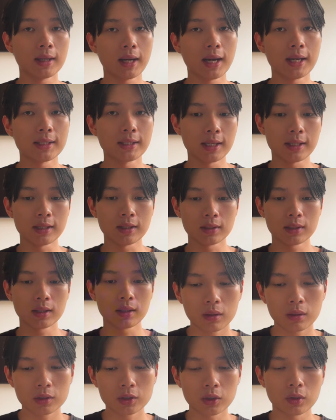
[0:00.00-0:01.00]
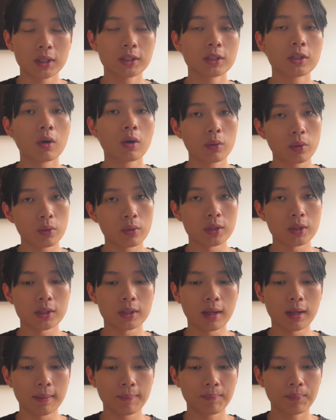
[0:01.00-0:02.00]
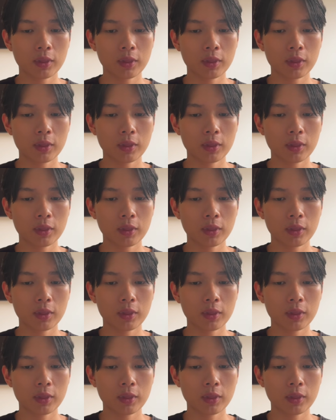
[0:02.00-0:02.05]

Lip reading: ads agency. So let's go through this again.